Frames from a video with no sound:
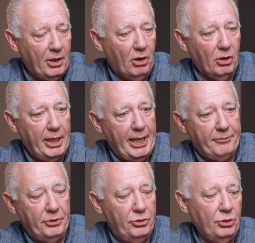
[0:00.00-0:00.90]
And all I
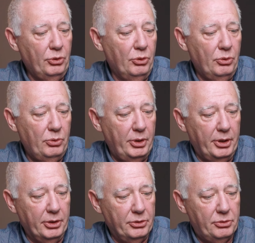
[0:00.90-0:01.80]
have to do
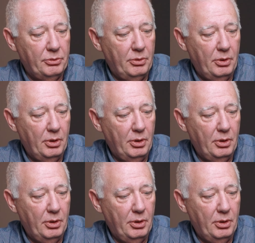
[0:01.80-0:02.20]
is